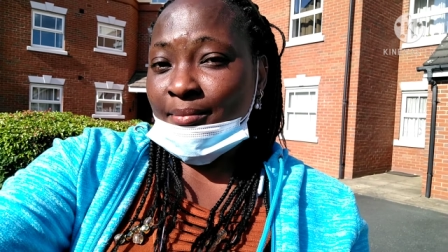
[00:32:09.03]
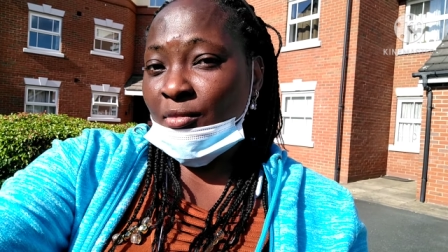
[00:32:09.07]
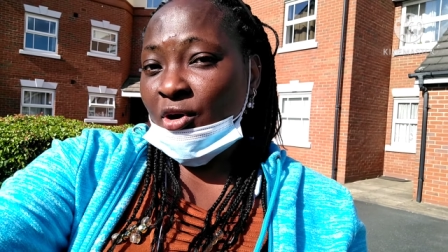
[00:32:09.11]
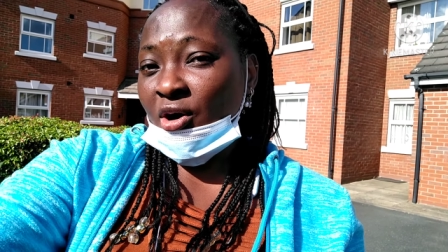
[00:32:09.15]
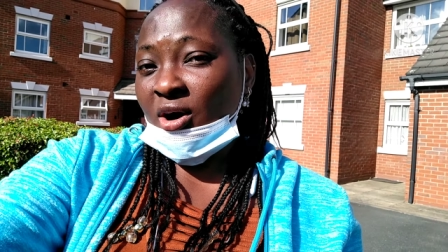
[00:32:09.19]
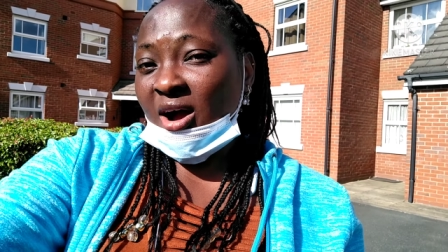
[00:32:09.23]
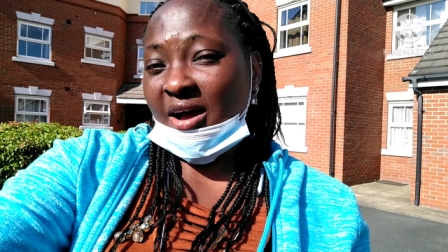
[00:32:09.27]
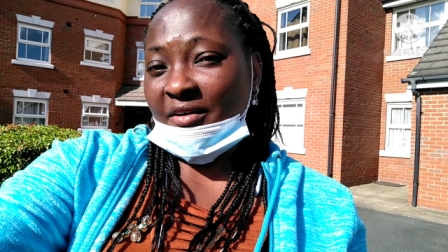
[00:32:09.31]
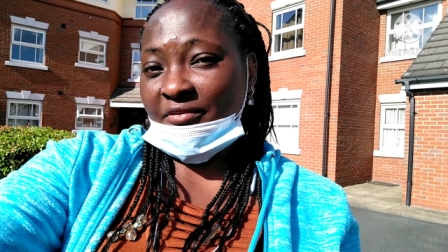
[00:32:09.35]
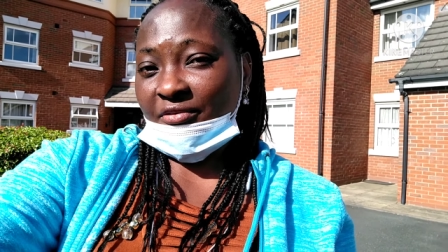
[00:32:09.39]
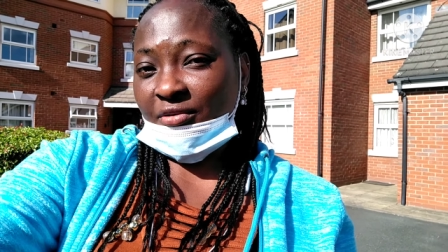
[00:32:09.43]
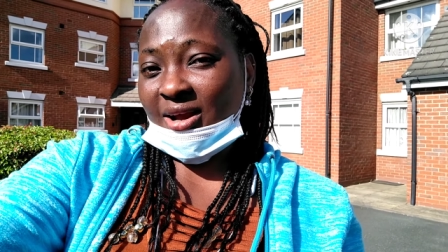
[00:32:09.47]

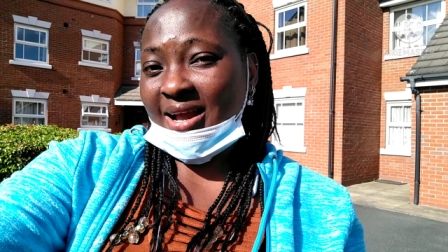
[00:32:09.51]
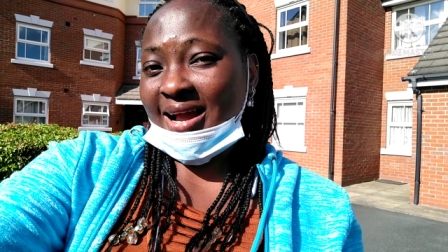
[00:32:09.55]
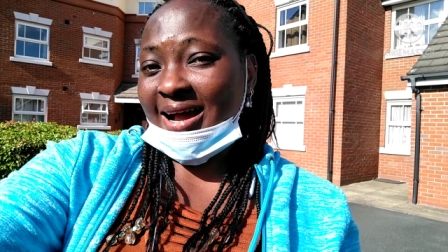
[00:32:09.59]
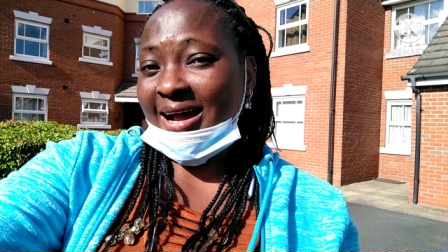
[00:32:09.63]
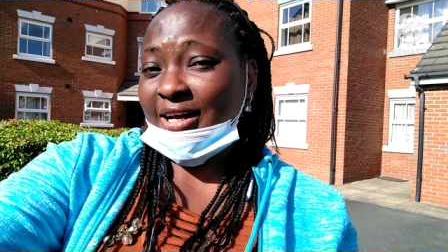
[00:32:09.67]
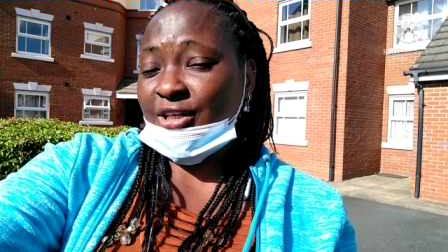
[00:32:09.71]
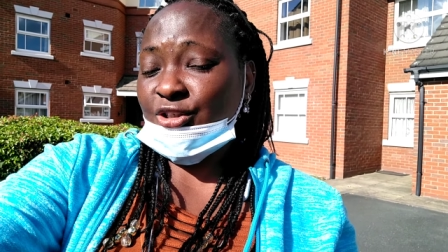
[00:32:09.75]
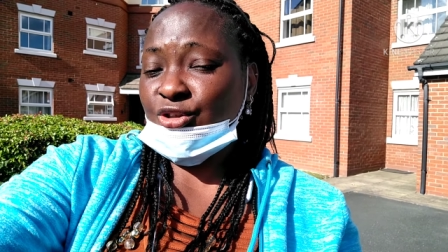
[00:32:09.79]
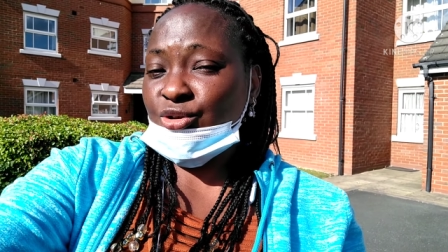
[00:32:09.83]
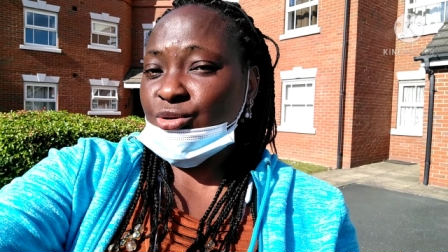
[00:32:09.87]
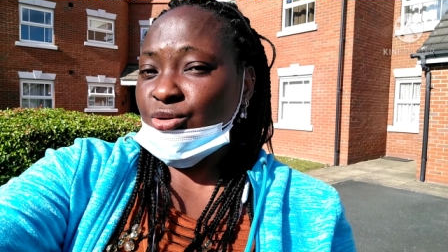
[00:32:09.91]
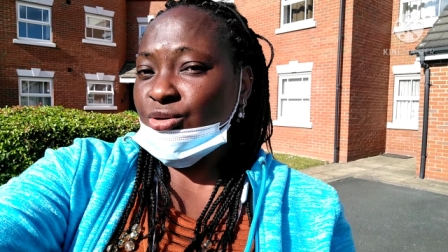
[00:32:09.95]
more
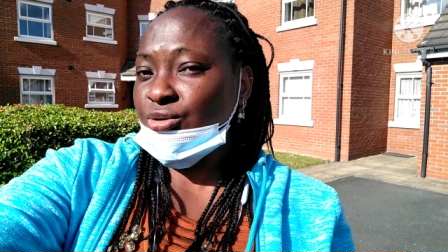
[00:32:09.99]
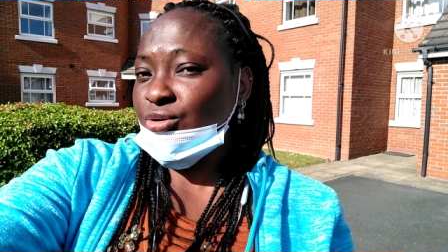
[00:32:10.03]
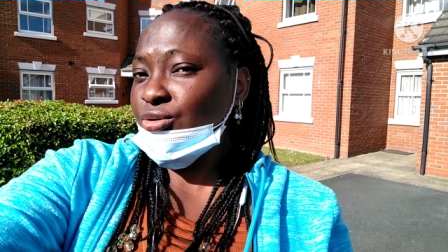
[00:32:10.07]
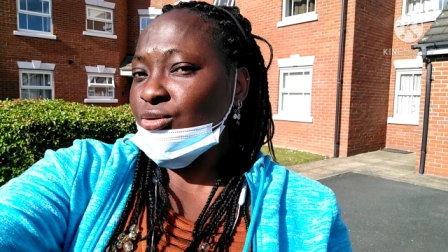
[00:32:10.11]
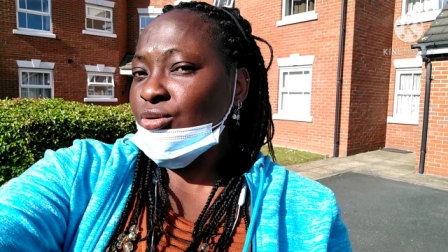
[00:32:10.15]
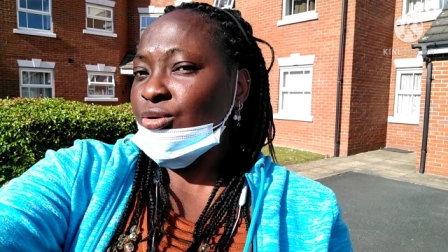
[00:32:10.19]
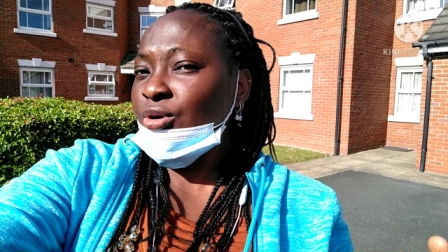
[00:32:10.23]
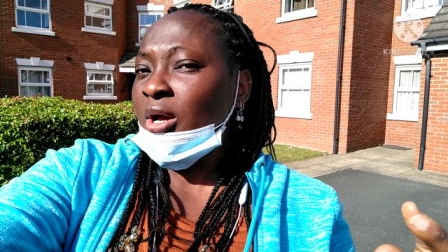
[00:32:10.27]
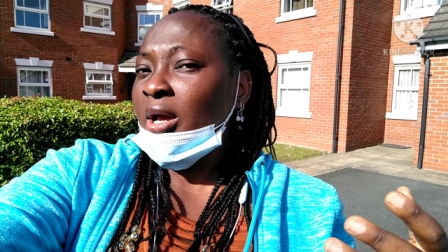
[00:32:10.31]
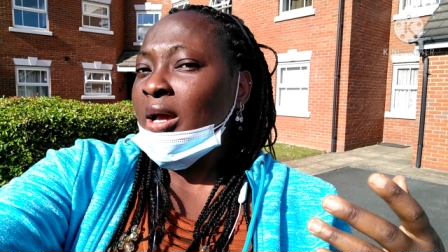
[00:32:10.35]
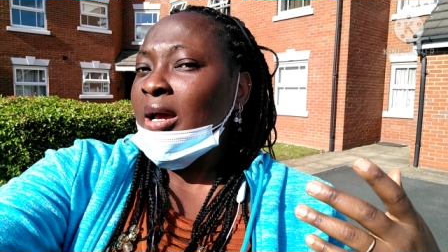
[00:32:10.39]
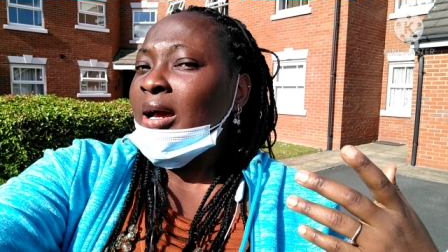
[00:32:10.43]

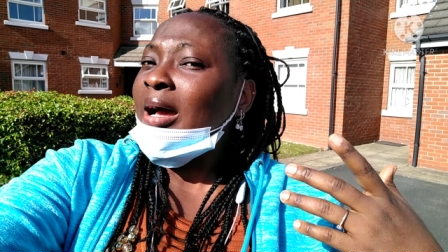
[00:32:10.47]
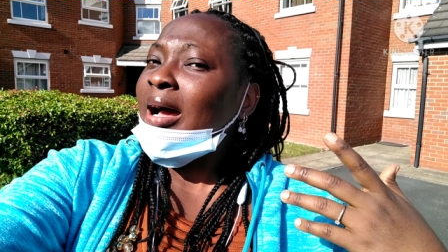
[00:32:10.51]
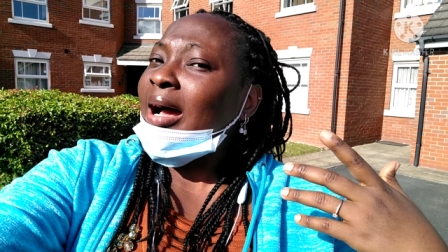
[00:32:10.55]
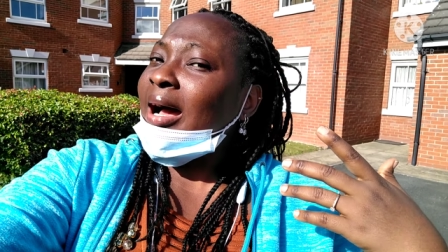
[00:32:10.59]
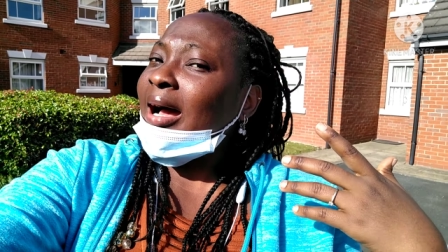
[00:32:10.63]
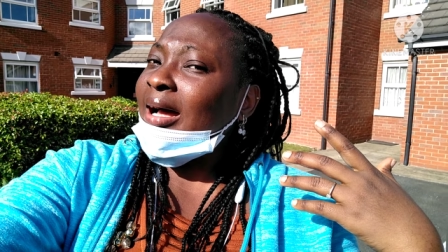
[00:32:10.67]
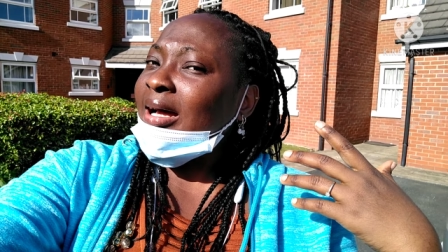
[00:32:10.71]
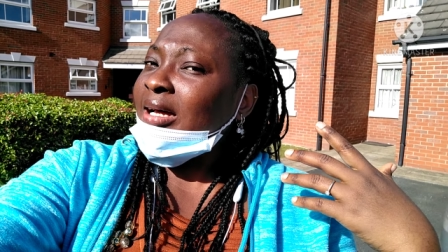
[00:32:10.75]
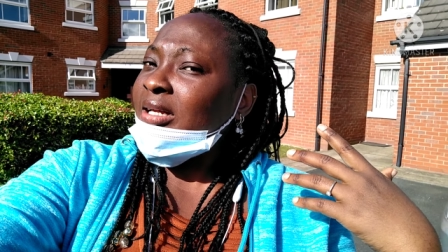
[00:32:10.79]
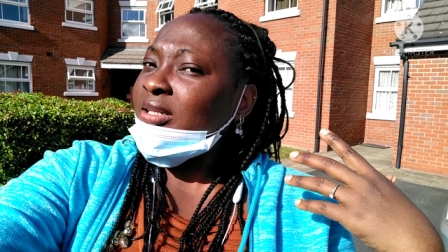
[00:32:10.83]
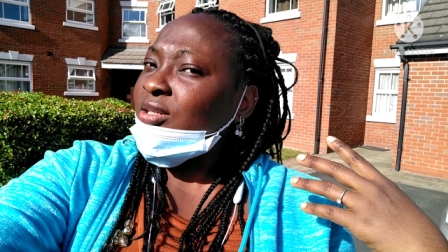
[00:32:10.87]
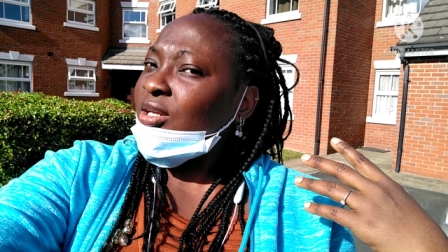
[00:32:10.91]
avocado
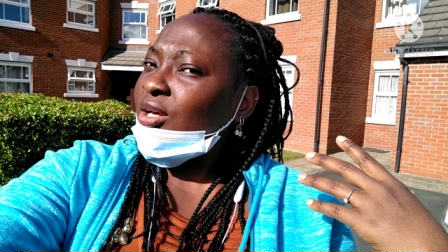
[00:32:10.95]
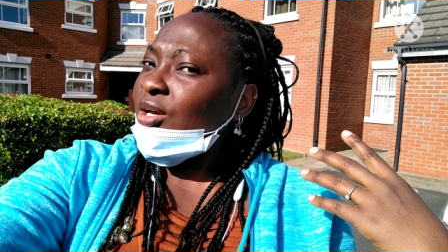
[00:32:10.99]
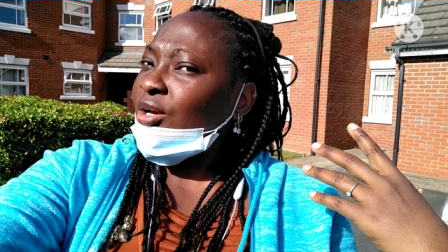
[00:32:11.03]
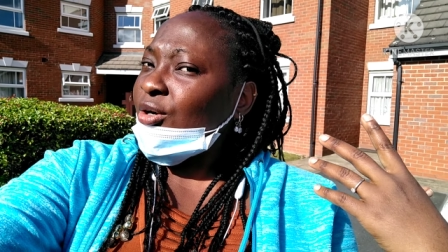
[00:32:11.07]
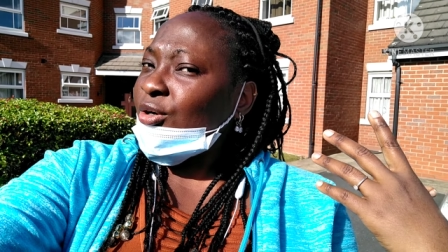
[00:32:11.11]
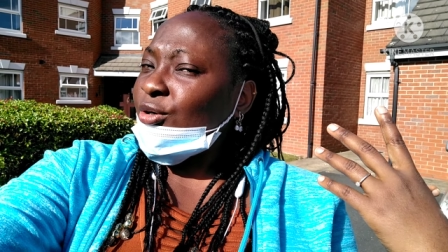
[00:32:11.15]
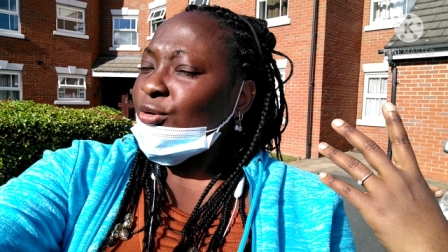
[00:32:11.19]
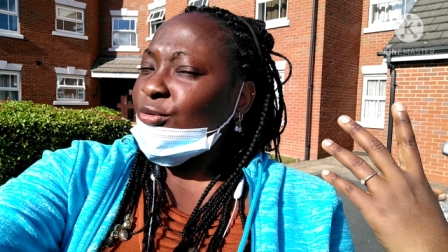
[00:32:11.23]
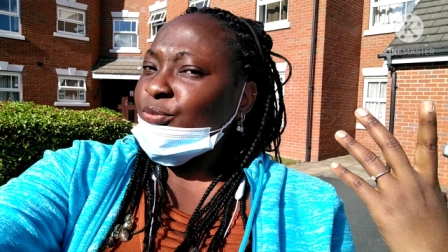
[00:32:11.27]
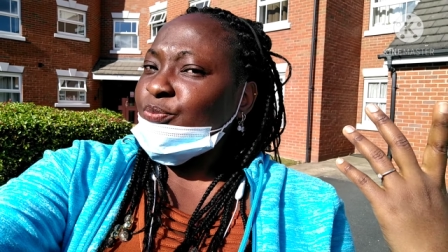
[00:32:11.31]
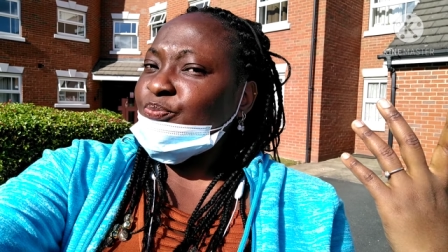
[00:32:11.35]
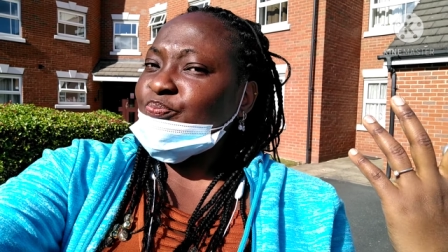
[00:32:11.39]
and
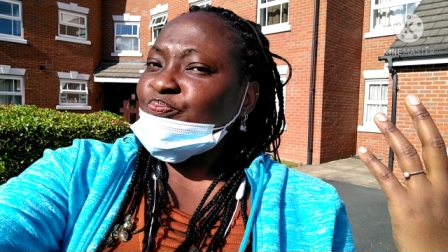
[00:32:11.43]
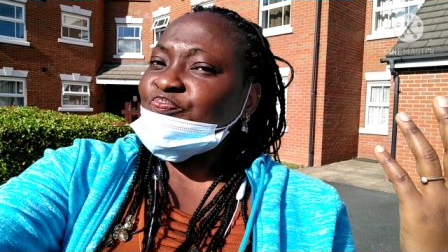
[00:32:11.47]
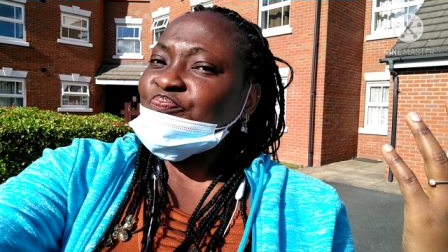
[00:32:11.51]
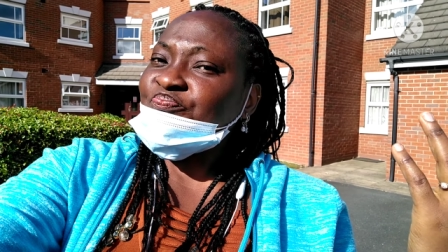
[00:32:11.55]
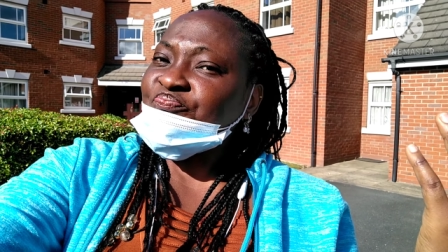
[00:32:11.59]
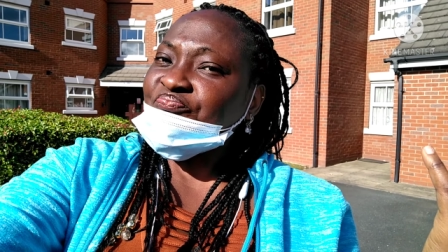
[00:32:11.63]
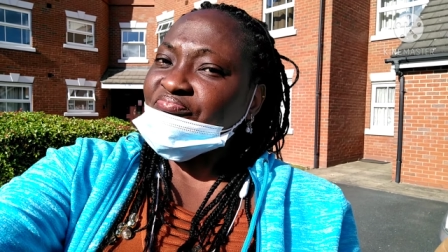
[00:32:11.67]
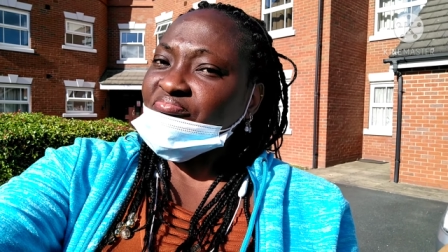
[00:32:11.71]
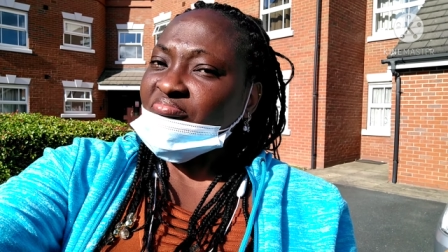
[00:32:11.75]
um